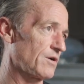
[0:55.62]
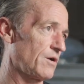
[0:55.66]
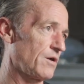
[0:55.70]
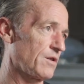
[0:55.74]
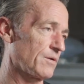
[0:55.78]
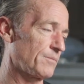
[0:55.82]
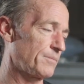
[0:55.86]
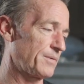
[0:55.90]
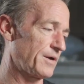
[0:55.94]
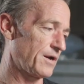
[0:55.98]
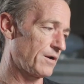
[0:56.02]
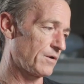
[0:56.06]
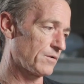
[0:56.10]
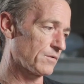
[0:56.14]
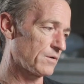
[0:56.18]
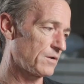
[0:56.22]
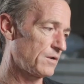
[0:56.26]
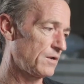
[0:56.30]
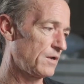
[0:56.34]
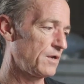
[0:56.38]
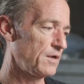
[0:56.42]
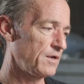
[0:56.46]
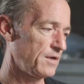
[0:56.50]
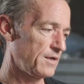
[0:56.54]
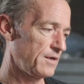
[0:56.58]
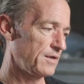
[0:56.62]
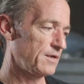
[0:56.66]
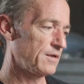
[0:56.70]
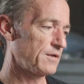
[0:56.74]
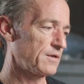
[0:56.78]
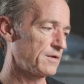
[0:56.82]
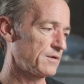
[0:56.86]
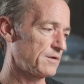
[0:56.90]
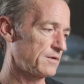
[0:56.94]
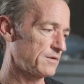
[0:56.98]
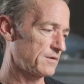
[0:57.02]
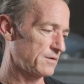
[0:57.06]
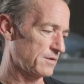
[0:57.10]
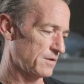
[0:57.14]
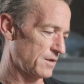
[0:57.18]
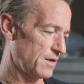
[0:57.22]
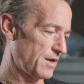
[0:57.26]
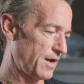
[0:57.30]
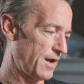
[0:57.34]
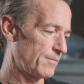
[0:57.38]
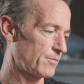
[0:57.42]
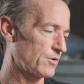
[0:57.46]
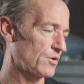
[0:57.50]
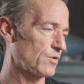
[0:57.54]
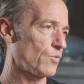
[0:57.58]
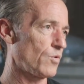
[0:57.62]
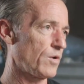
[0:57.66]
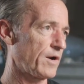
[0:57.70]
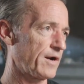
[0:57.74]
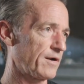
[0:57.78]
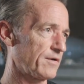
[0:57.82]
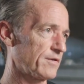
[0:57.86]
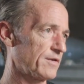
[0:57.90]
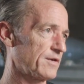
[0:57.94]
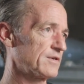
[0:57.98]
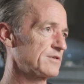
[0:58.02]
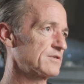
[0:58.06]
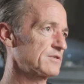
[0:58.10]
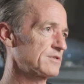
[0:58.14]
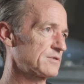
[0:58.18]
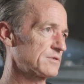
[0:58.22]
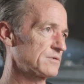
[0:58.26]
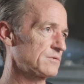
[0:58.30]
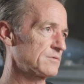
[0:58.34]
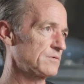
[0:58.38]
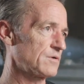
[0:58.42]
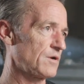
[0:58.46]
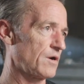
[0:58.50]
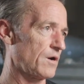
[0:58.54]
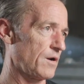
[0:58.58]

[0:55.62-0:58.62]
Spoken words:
all about, I'm going to wire this.